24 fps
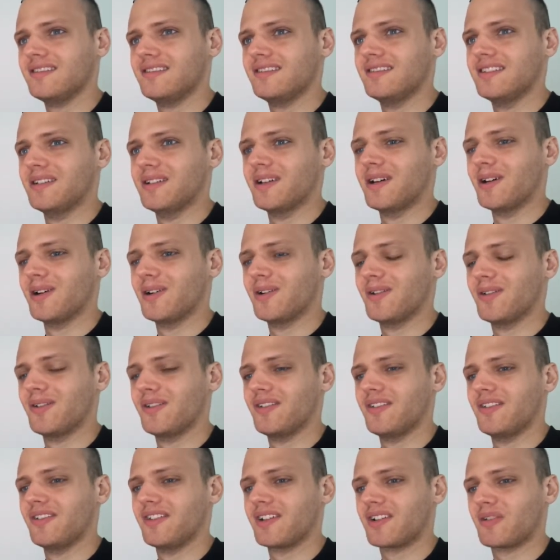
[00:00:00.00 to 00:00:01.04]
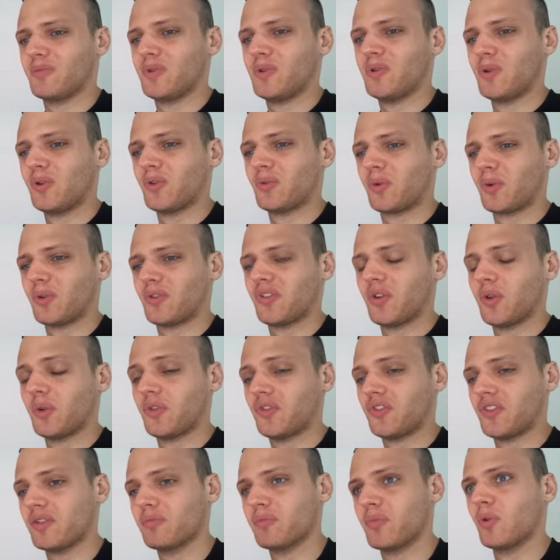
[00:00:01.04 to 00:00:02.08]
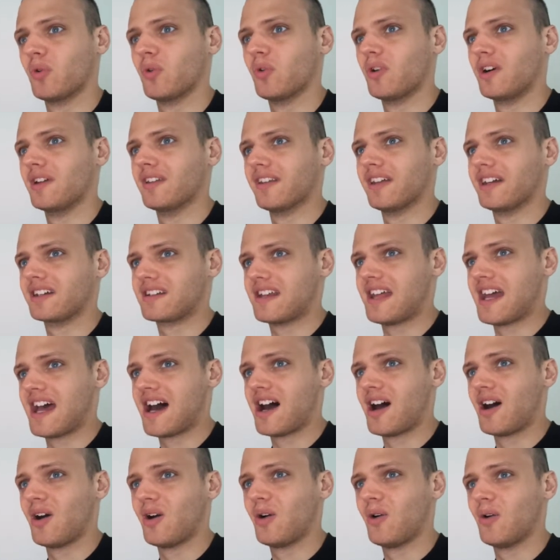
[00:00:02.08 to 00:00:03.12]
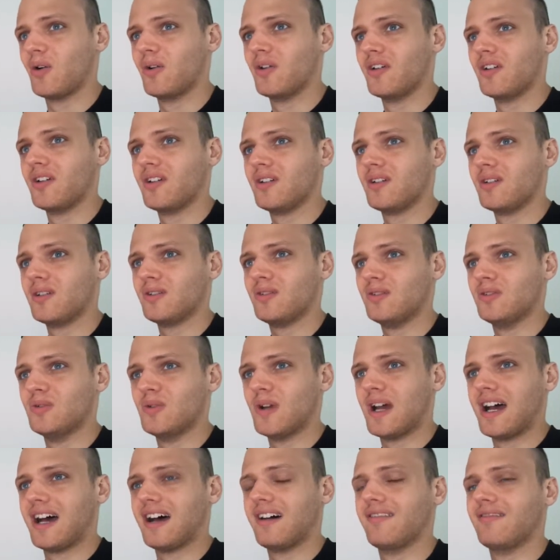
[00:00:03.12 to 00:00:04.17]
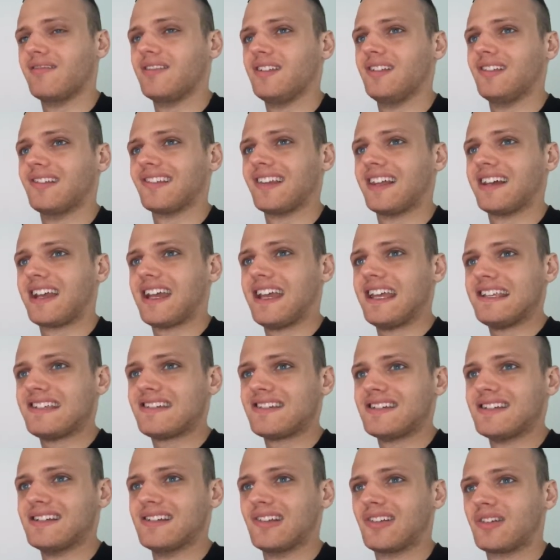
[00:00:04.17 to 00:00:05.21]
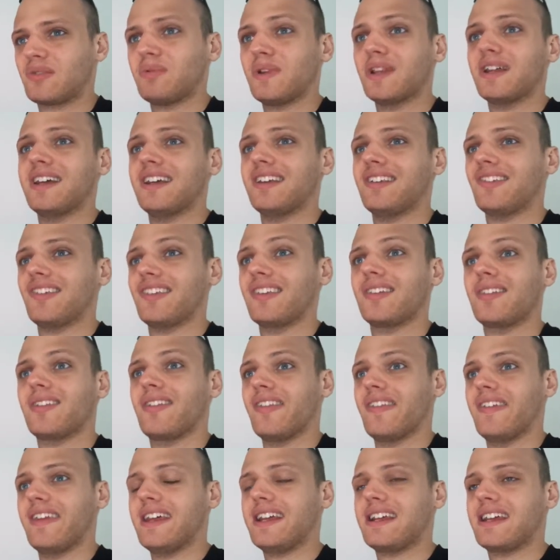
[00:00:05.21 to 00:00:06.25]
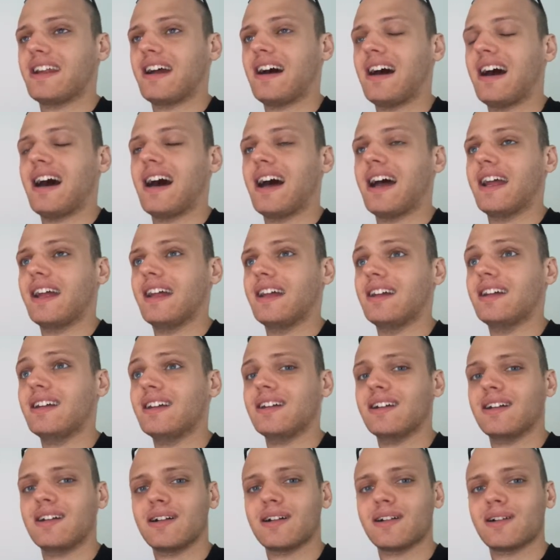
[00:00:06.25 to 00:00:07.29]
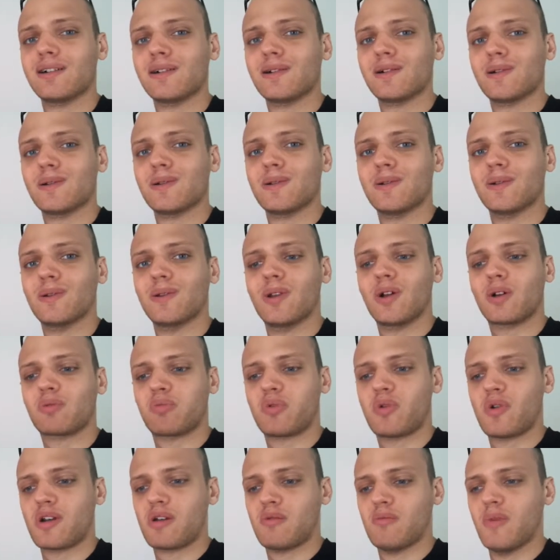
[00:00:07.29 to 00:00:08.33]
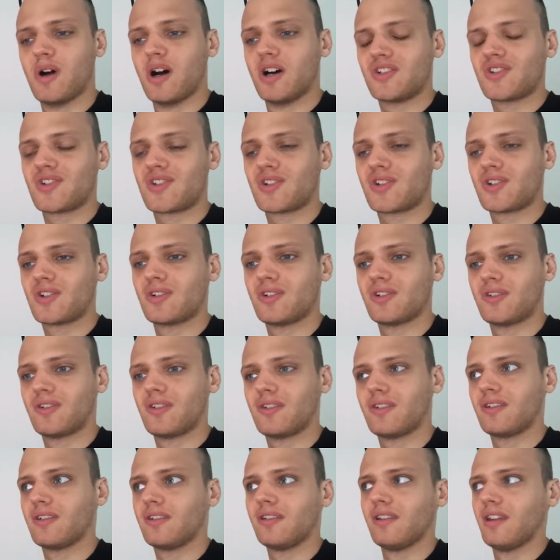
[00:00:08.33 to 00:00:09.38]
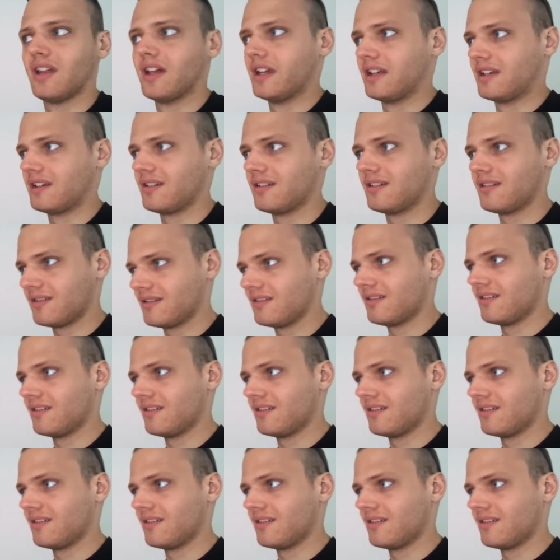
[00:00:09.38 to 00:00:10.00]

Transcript: you know, the computers were so simple, and like now you have these like HD displays that to the naked eye look pretty much like